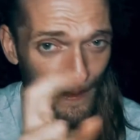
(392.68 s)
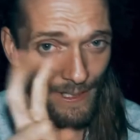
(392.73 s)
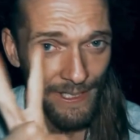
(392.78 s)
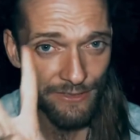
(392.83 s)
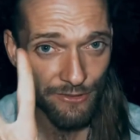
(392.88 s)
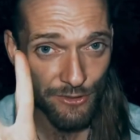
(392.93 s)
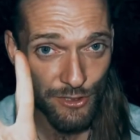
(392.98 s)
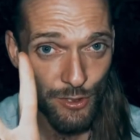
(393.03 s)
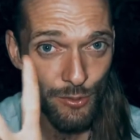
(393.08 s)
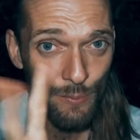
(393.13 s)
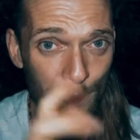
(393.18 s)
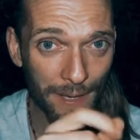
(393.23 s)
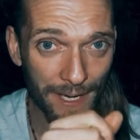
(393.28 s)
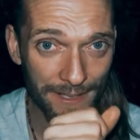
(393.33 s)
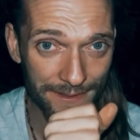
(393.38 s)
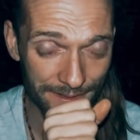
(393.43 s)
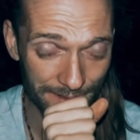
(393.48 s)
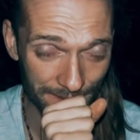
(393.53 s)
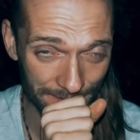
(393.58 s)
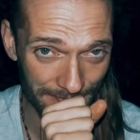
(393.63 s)
There are two
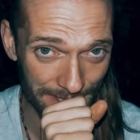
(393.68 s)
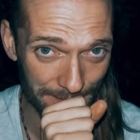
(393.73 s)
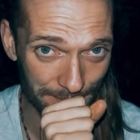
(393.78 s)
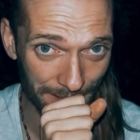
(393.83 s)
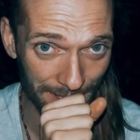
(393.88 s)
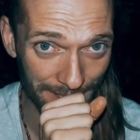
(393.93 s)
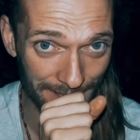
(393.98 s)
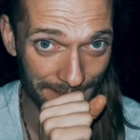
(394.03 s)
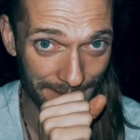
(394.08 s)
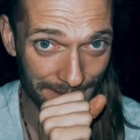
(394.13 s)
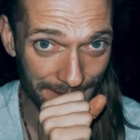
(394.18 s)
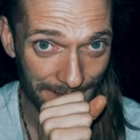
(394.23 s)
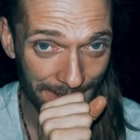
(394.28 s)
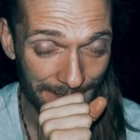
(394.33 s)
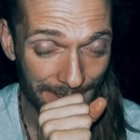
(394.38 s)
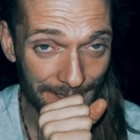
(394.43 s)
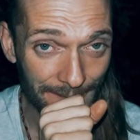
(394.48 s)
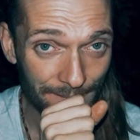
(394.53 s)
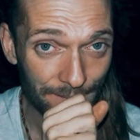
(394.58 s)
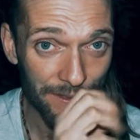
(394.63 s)
paths on this planet.
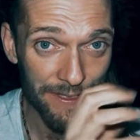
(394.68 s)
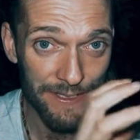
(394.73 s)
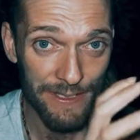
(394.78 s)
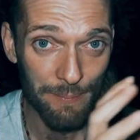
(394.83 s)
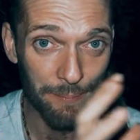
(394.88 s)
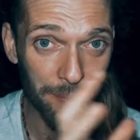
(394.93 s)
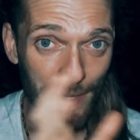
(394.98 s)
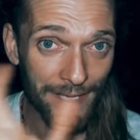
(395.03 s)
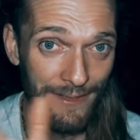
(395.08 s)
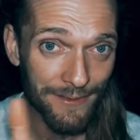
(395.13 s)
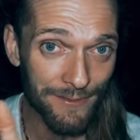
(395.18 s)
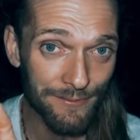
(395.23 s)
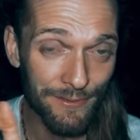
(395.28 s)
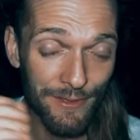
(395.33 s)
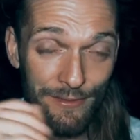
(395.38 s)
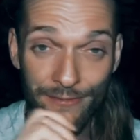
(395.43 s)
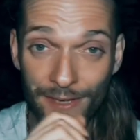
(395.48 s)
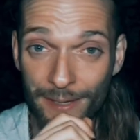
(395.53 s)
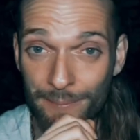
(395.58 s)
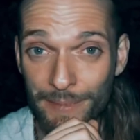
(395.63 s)
There's the path of
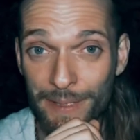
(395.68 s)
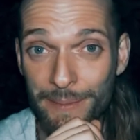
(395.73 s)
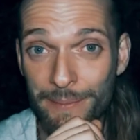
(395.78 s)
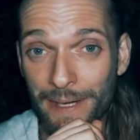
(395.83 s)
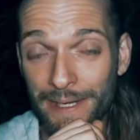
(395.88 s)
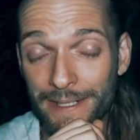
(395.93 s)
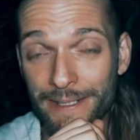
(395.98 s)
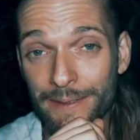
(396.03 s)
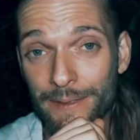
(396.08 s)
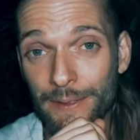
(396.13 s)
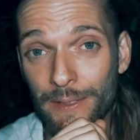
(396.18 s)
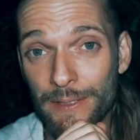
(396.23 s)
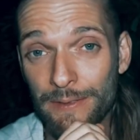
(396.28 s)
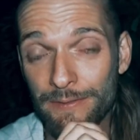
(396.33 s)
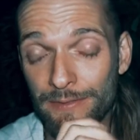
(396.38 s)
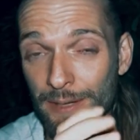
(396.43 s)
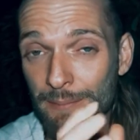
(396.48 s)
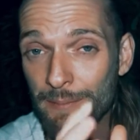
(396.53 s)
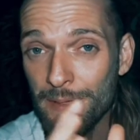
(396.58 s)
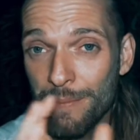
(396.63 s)
the family man. A
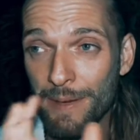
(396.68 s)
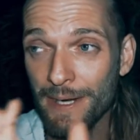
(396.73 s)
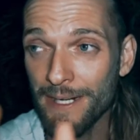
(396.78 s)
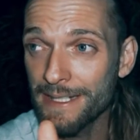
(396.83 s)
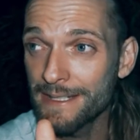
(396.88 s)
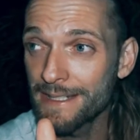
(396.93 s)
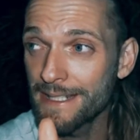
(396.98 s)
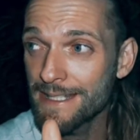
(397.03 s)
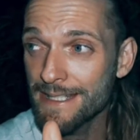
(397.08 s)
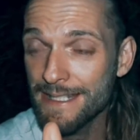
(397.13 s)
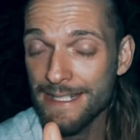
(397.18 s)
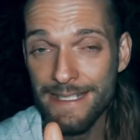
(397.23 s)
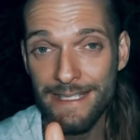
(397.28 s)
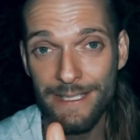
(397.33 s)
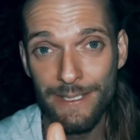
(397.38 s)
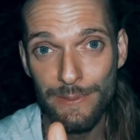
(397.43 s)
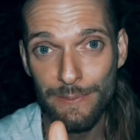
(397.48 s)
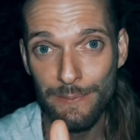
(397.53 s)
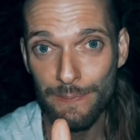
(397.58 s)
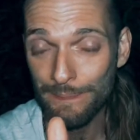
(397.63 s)
family man in this
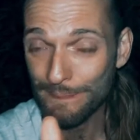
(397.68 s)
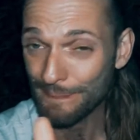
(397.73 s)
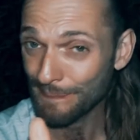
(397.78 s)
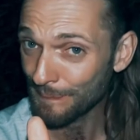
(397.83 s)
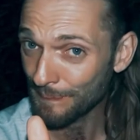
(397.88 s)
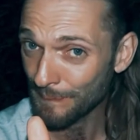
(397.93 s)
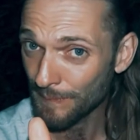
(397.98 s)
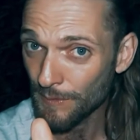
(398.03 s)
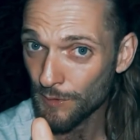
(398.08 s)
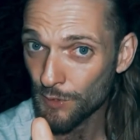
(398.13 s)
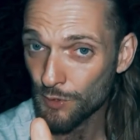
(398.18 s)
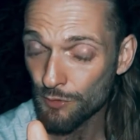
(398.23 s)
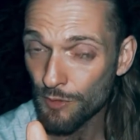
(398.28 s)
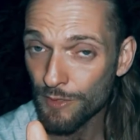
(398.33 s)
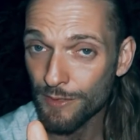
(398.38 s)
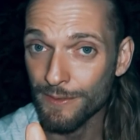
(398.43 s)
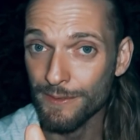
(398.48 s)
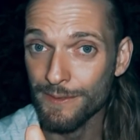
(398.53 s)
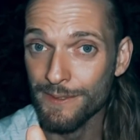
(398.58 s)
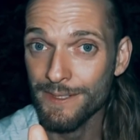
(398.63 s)
system
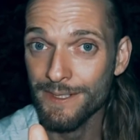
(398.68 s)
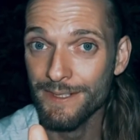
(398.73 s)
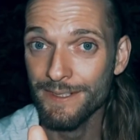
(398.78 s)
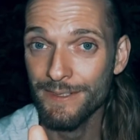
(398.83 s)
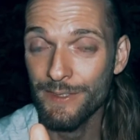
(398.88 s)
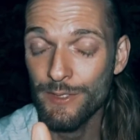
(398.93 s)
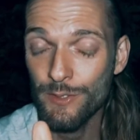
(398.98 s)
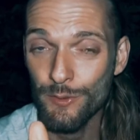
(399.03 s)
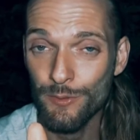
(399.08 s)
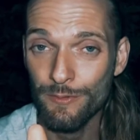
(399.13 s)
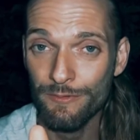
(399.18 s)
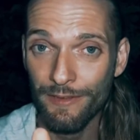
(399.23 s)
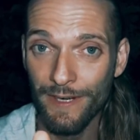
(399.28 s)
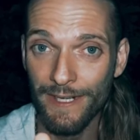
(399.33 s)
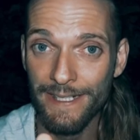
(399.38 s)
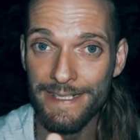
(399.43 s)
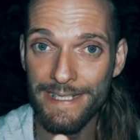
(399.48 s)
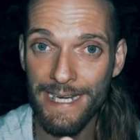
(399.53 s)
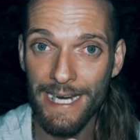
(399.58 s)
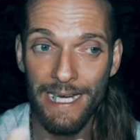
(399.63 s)
struggles to
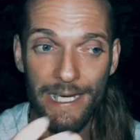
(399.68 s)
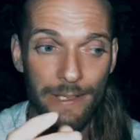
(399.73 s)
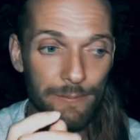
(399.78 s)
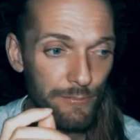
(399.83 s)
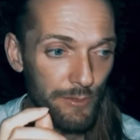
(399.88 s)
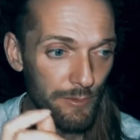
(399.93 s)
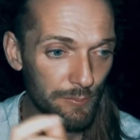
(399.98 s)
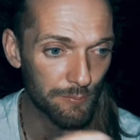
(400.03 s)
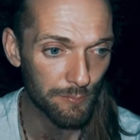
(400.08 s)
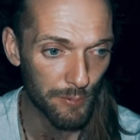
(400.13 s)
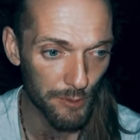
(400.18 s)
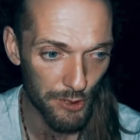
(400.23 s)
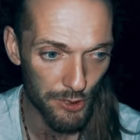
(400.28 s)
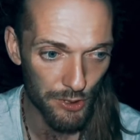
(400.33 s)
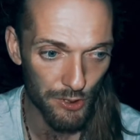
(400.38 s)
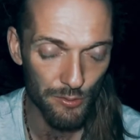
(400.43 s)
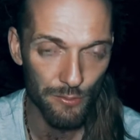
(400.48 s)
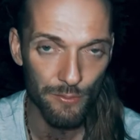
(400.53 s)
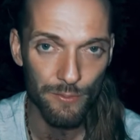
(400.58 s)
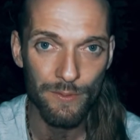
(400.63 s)
find time to
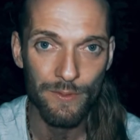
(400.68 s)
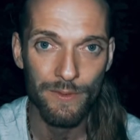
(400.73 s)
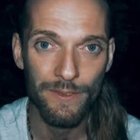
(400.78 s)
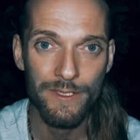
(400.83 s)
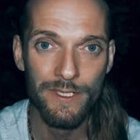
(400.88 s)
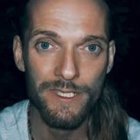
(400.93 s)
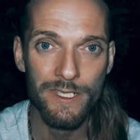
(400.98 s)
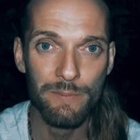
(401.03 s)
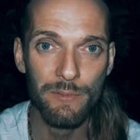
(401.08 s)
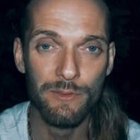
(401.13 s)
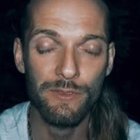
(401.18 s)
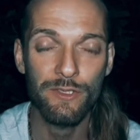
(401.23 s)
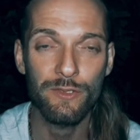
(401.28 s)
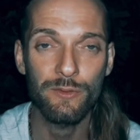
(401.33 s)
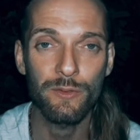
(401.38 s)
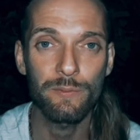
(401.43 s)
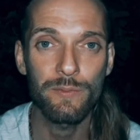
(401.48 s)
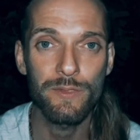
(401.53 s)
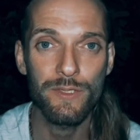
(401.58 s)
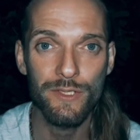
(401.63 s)
pursue
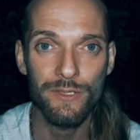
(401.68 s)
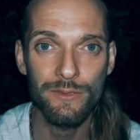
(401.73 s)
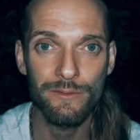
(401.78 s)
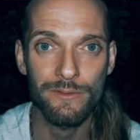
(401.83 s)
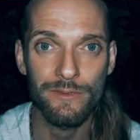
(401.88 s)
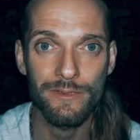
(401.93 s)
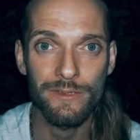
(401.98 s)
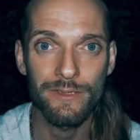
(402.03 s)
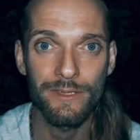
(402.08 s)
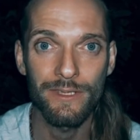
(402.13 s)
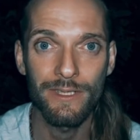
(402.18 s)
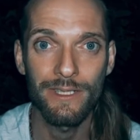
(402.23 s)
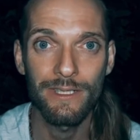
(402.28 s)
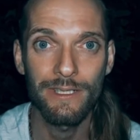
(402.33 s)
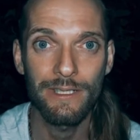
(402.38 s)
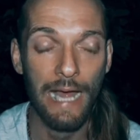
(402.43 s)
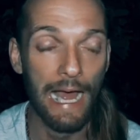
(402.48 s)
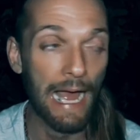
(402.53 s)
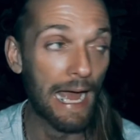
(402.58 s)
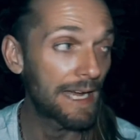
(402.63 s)
spiritual pursuits.
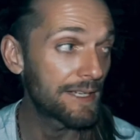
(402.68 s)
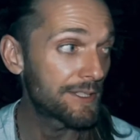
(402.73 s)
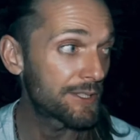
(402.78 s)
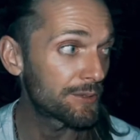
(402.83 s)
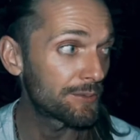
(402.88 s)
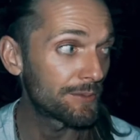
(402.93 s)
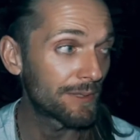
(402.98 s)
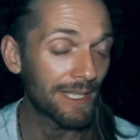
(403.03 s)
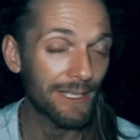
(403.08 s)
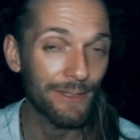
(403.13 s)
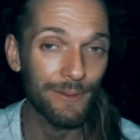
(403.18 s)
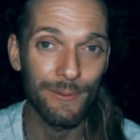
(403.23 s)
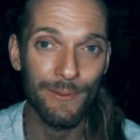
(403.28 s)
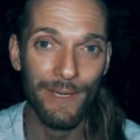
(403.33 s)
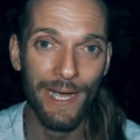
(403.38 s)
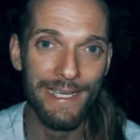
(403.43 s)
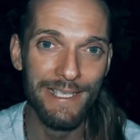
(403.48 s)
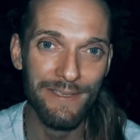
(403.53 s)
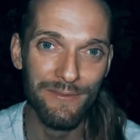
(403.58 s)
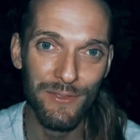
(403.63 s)
I do now.
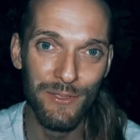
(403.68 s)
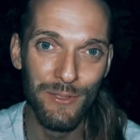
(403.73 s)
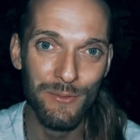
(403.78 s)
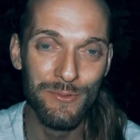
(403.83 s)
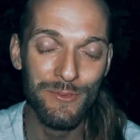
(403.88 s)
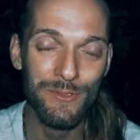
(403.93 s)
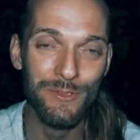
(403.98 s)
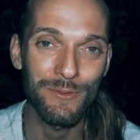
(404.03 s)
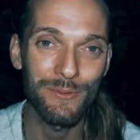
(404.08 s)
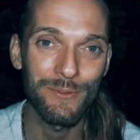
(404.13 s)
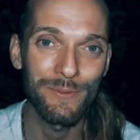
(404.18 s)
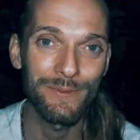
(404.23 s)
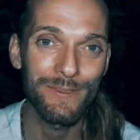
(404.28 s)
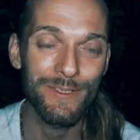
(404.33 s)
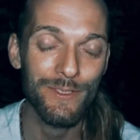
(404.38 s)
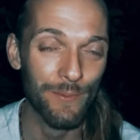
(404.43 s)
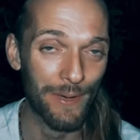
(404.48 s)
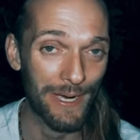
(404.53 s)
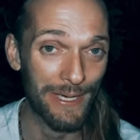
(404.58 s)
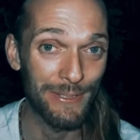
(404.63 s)
I never used to,
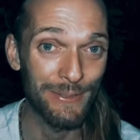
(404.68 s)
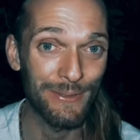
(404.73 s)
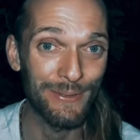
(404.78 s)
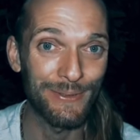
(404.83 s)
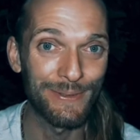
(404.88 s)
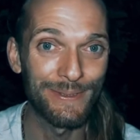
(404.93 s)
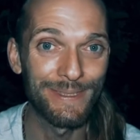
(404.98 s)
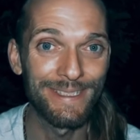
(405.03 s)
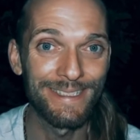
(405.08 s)
so I know.